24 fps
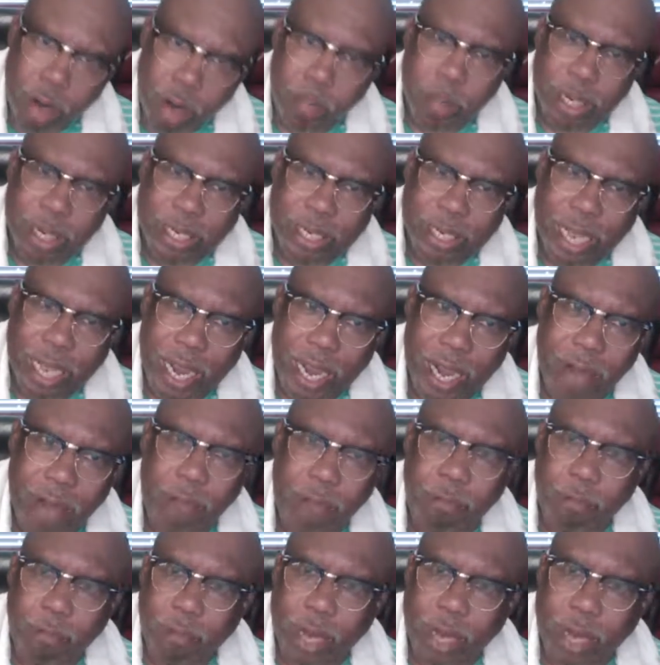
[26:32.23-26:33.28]

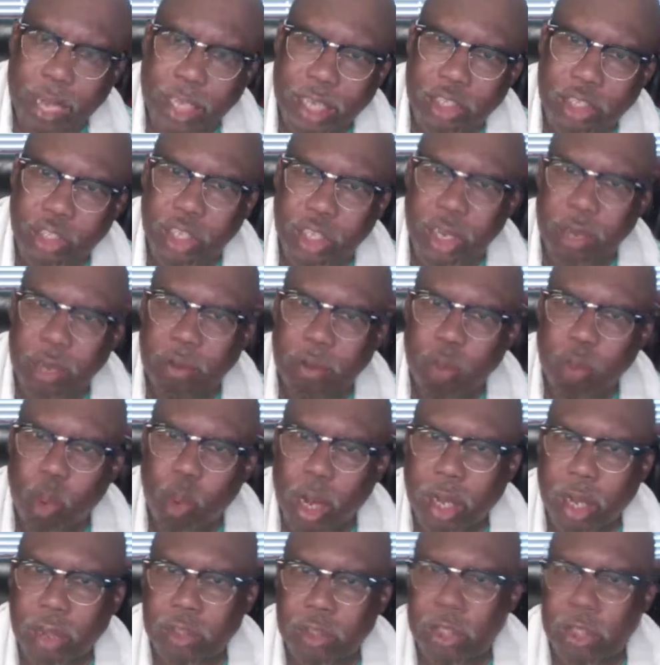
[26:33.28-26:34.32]
became flesh and
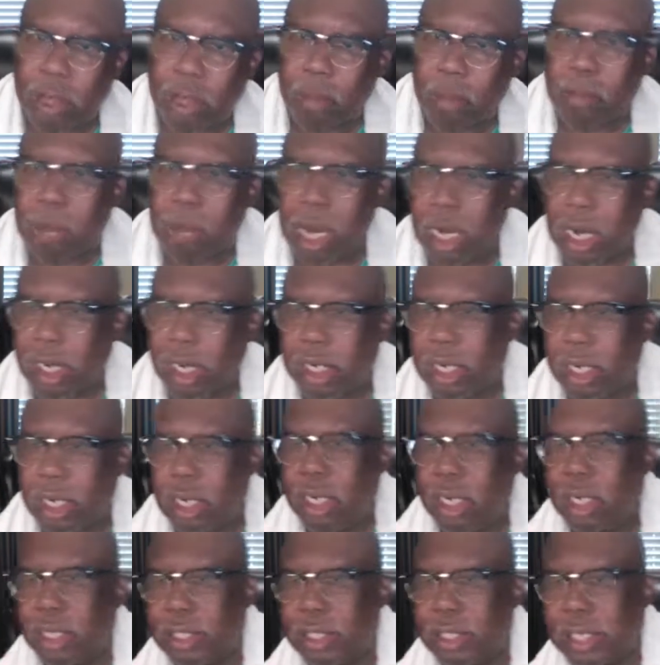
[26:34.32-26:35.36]
dwelt among
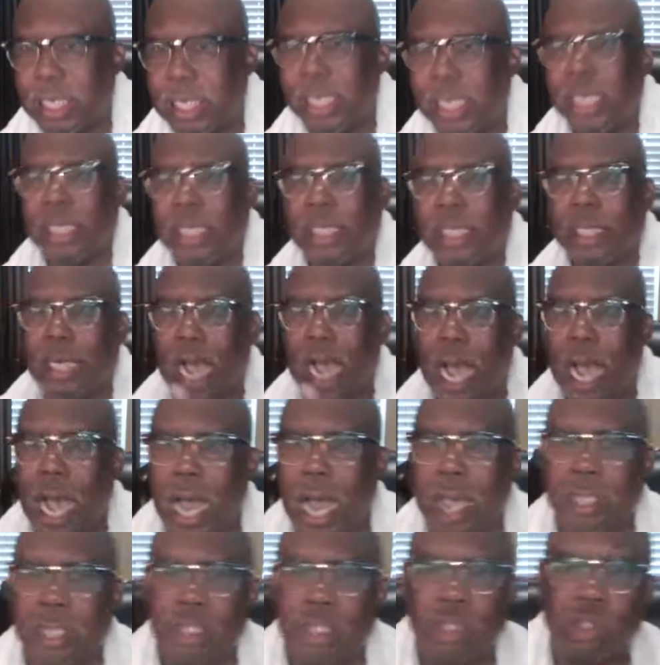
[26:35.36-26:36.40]
us.
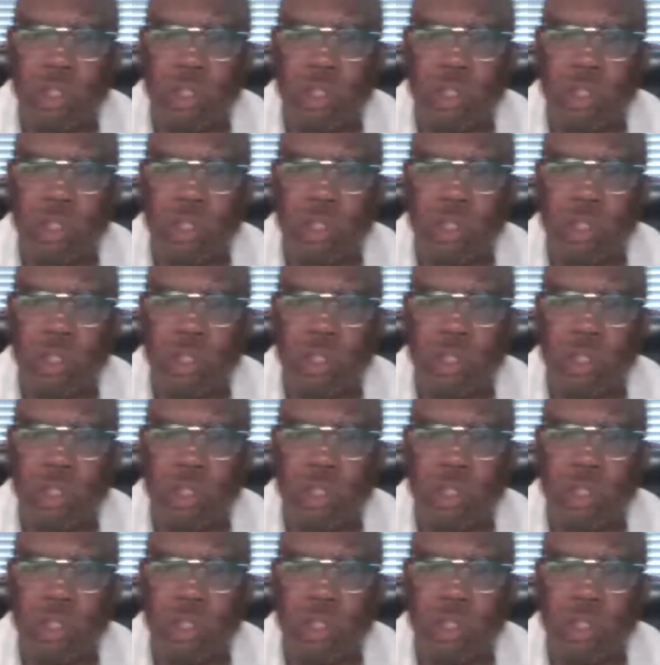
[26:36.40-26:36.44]
God is